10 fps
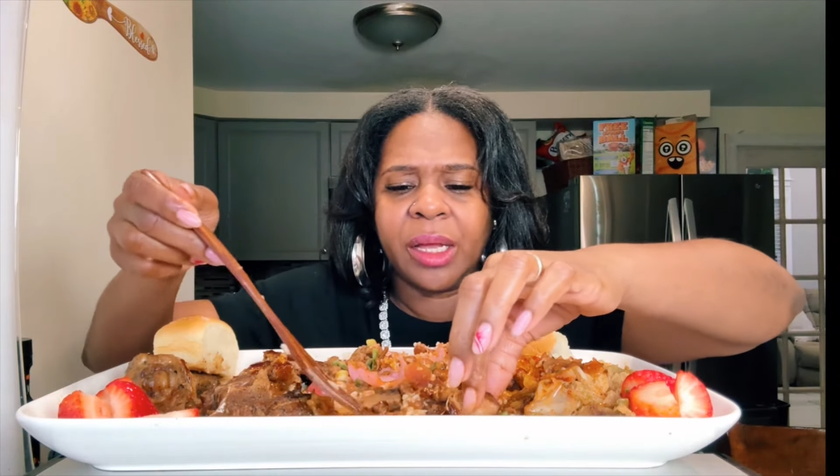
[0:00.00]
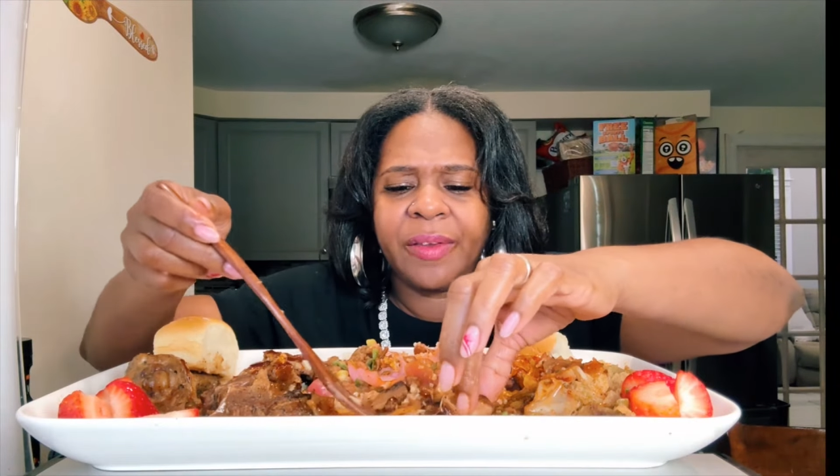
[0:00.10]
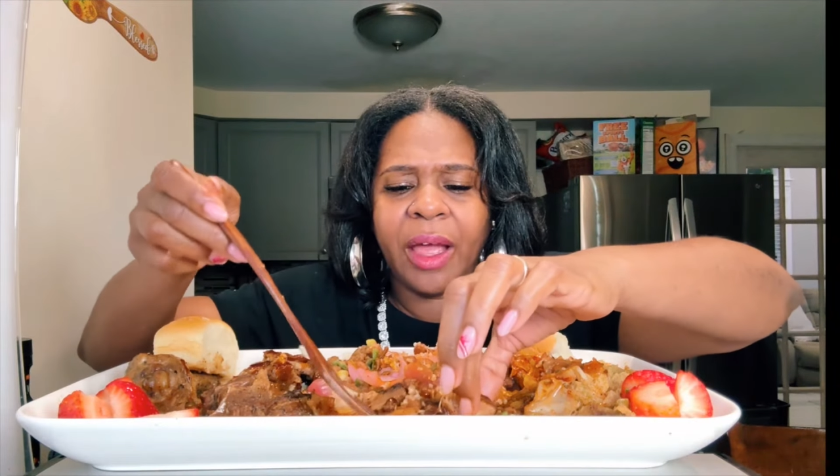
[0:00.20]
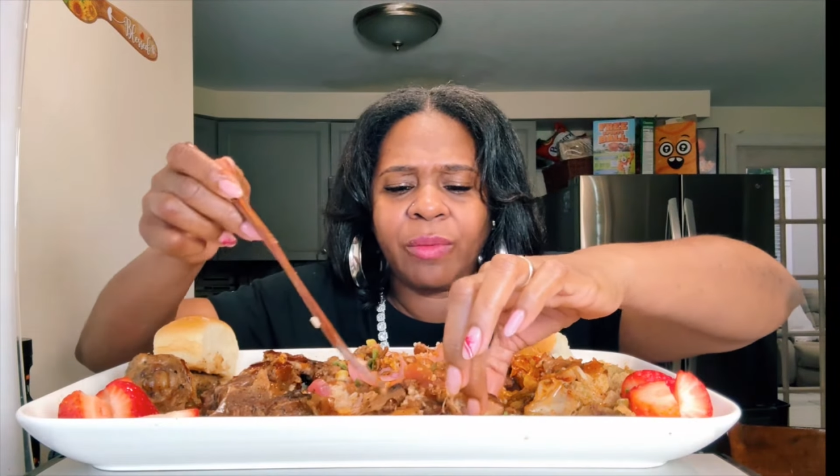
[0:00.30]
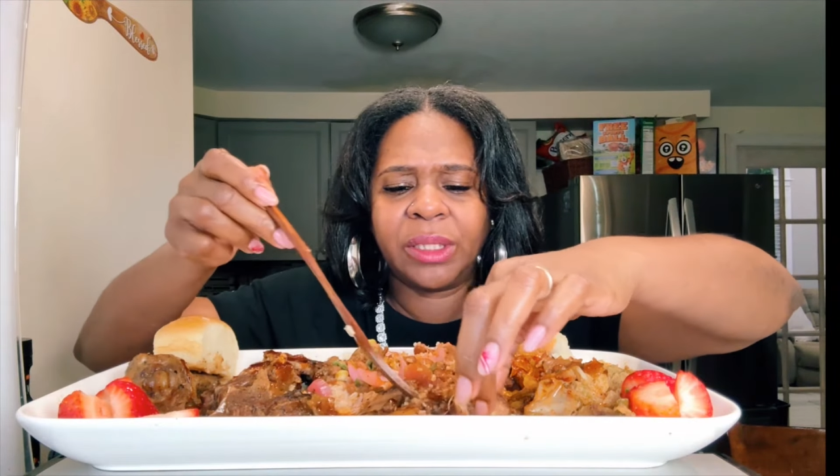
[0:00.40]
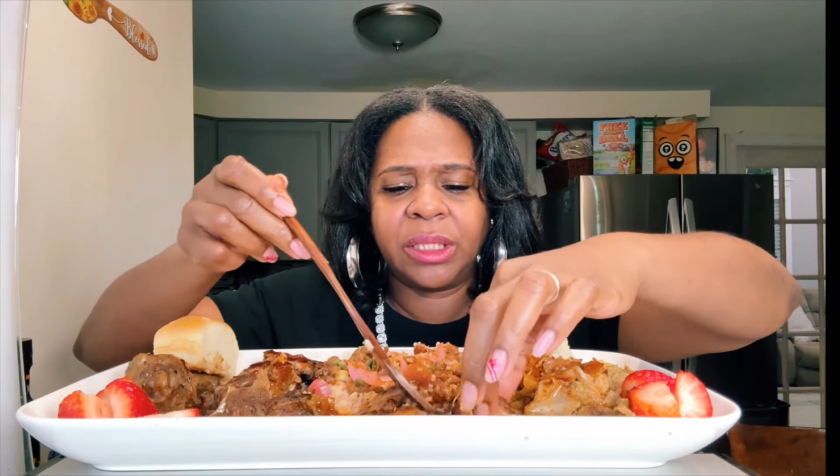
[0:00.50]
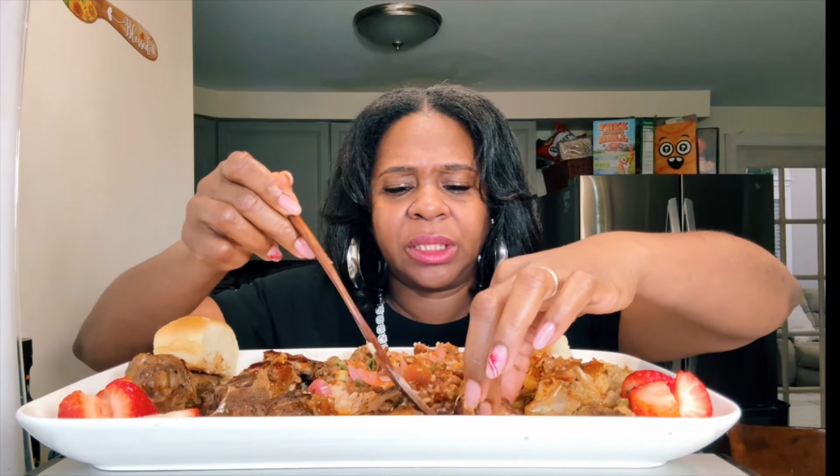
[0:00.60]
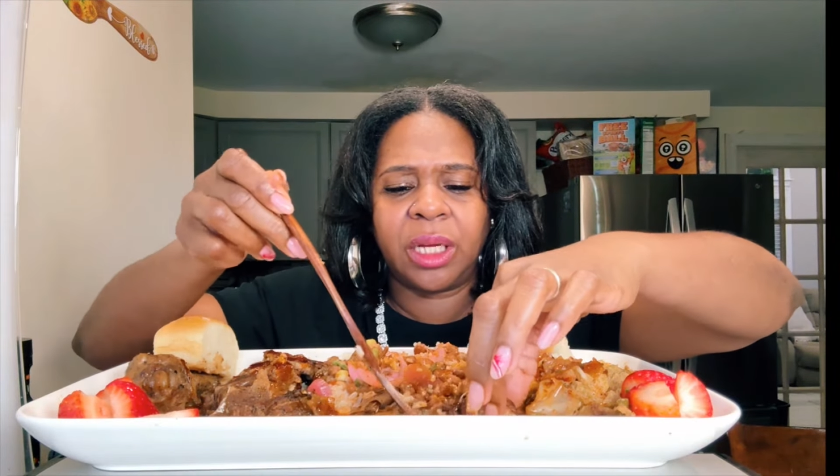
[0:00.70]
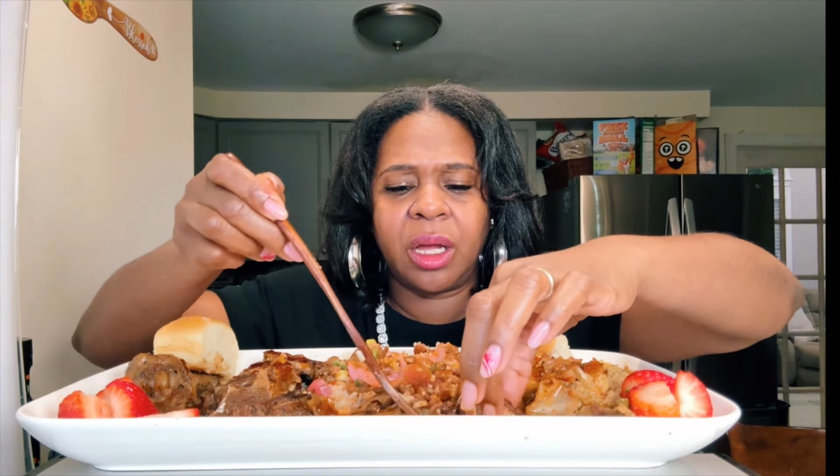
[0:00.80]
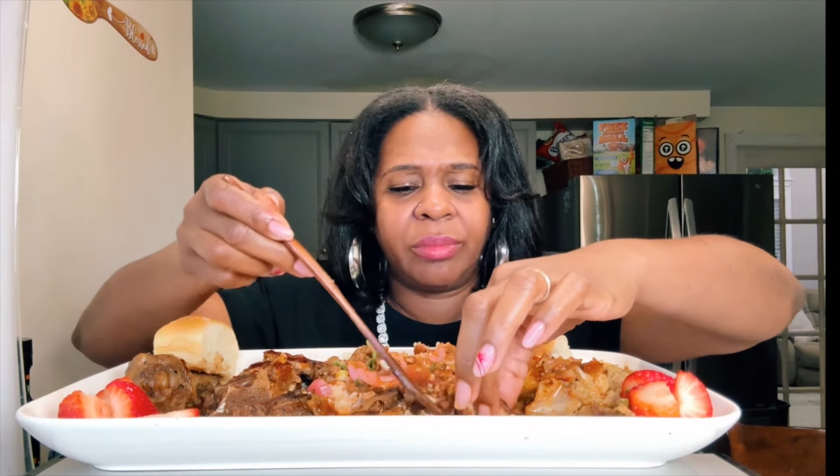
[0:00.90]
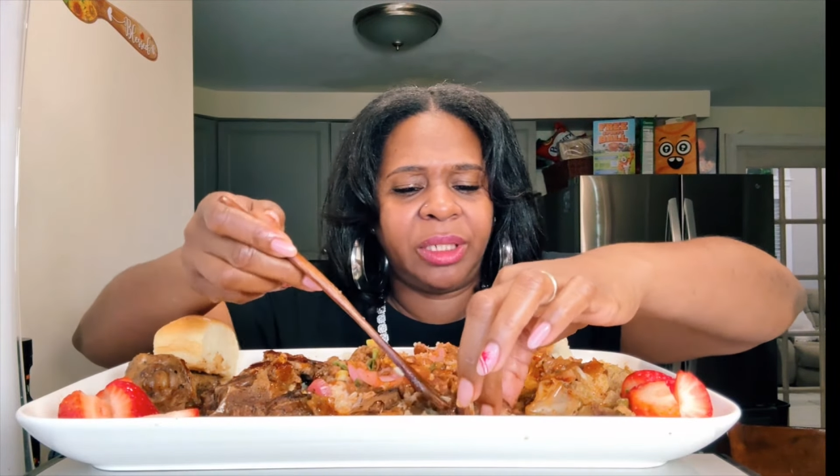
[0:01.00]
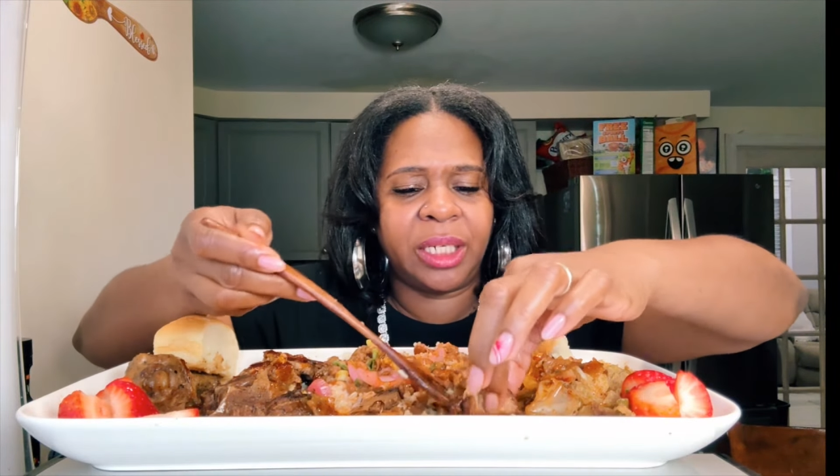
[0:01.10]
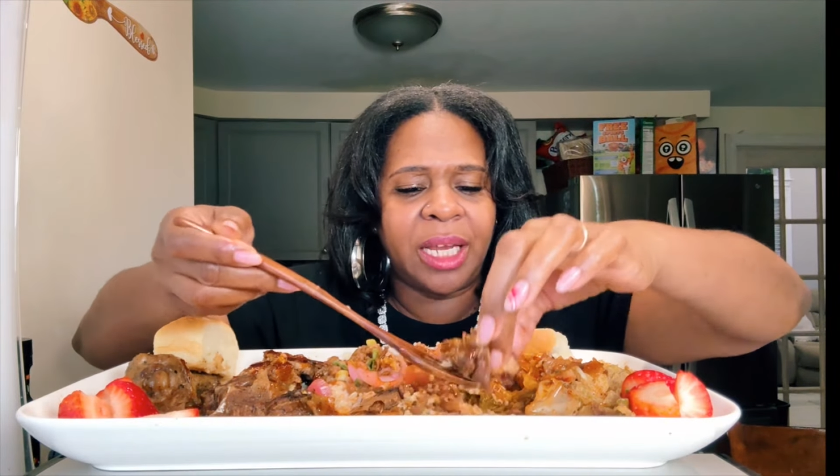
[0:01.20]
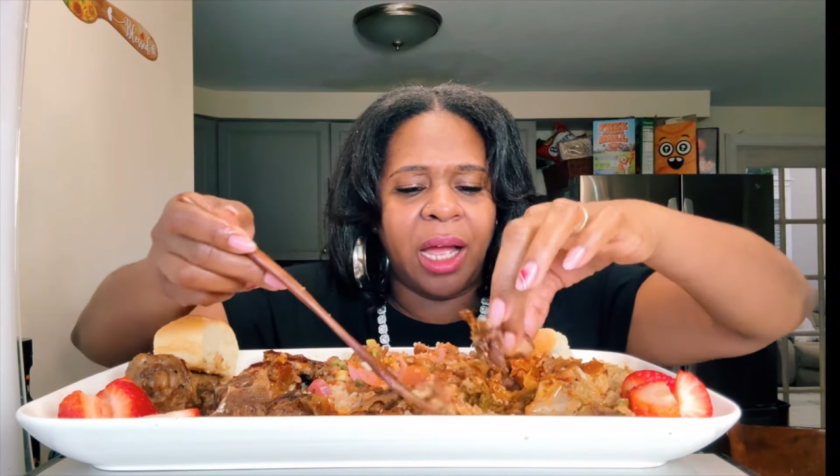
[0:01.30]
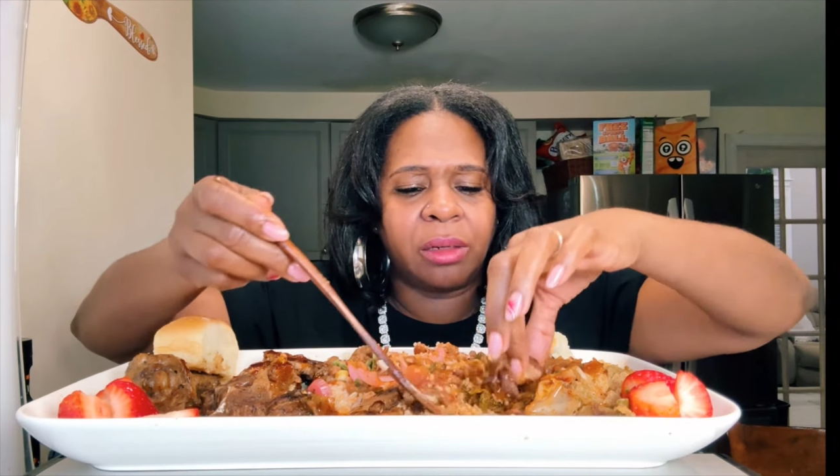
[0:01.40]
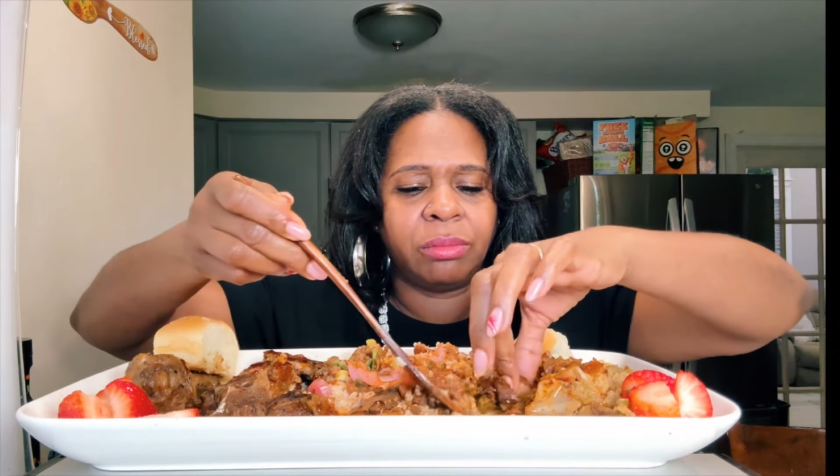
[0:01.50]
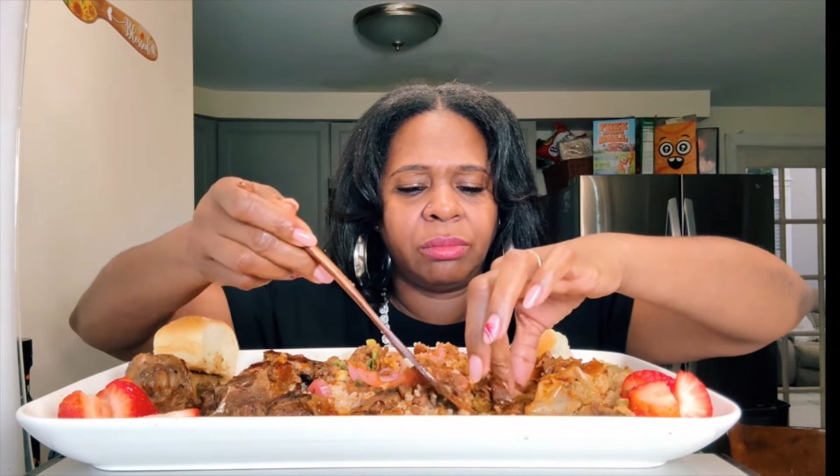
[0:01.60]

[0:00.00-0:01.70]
That was a TikTok